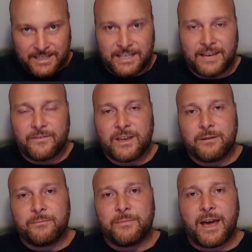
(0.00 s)
Give
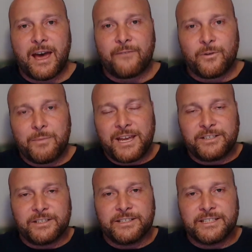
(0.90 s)
them
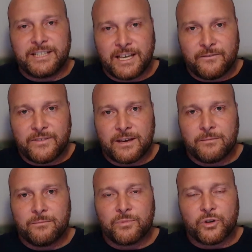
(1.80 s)
affirmations. Give
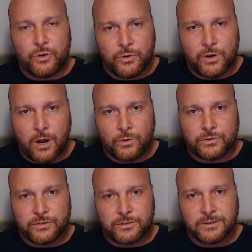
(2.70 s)
them
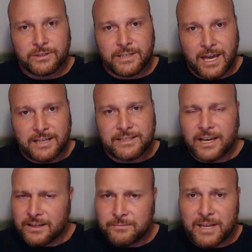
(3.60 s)
kudos. Okay. Tell
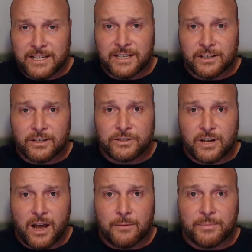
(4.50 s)
them they did a good
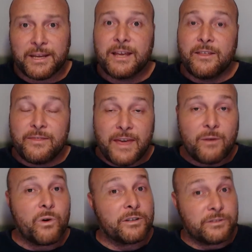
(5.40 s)
job. They
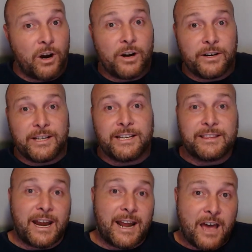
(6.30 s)
worked hard to get
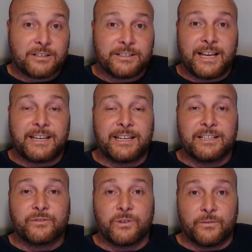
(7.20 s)
that house like it
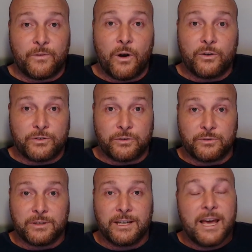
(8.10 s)
is for the photo shoot.
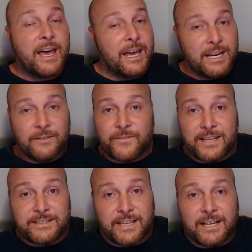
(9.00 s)
And if they
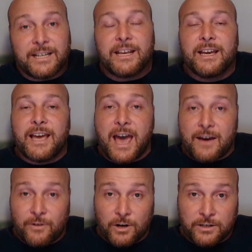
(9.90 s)
didn't, have
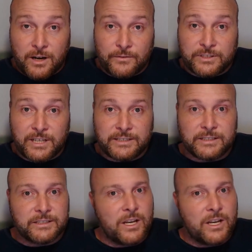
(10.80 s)
hard conversations.